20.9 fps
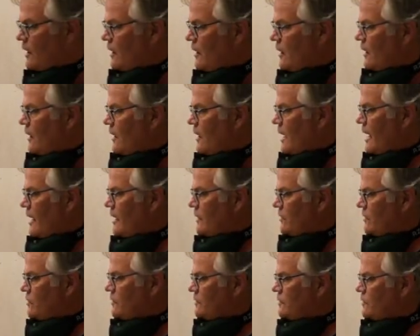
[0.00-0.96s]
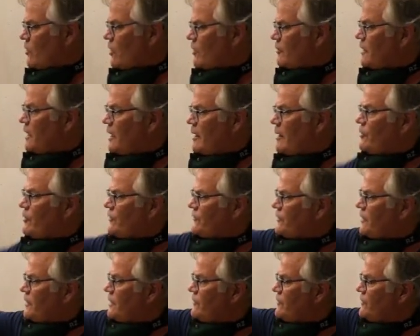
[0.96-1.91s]
I'm going to tell you,
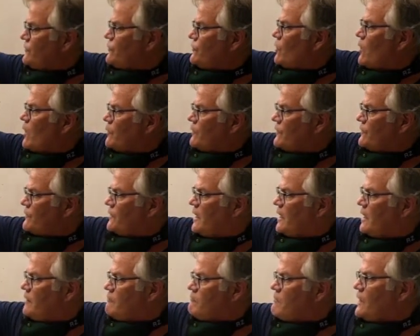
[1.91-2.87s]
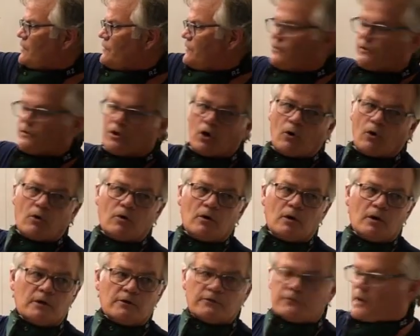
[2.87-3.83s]
this door was done months ago,
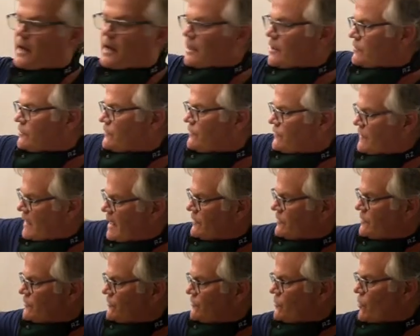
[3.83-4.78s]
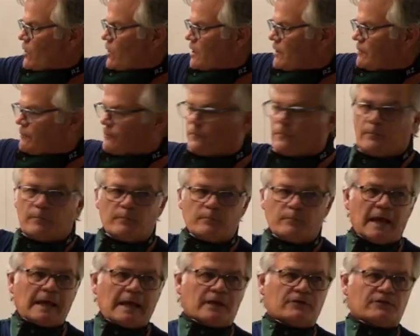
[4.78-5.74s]
so I could sand this door and paint
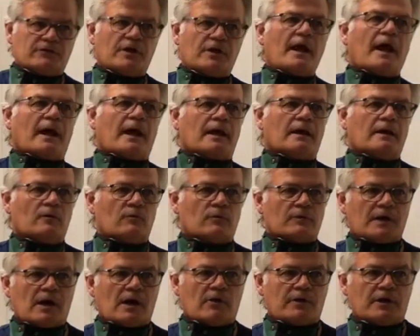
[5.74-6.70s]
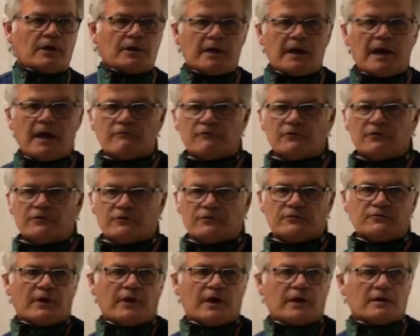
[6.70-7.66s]
it today without any adverse
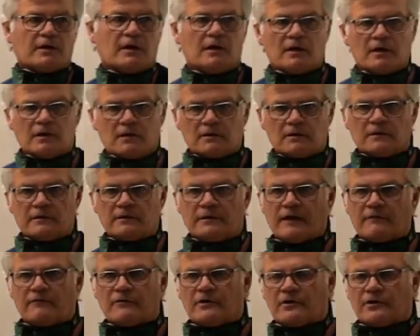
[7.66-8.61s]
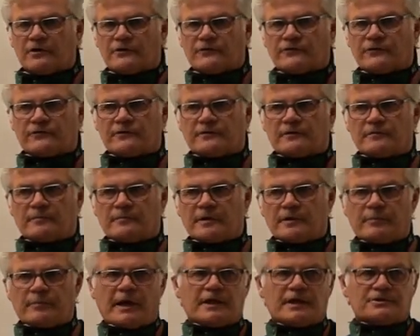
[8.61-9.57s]
effect. Never hurts to be
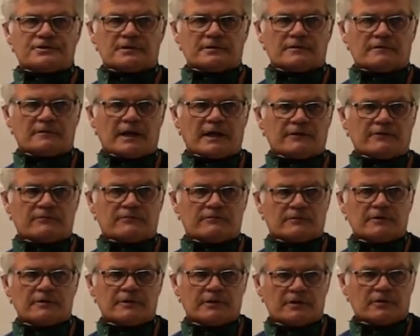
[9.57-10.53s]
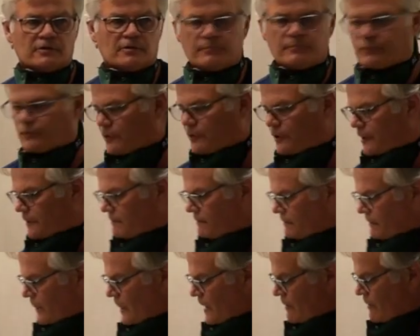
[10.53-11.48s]
patient. That's really a good point.
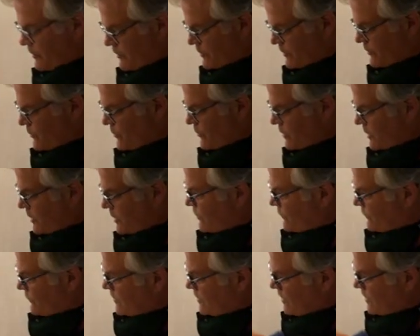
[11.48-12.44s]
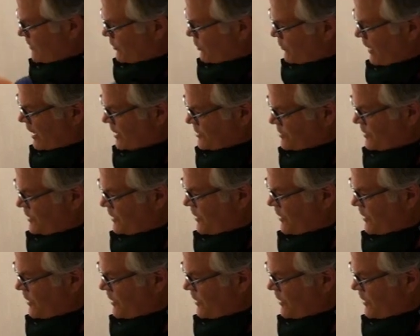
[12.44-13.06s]
But can you see the progression here?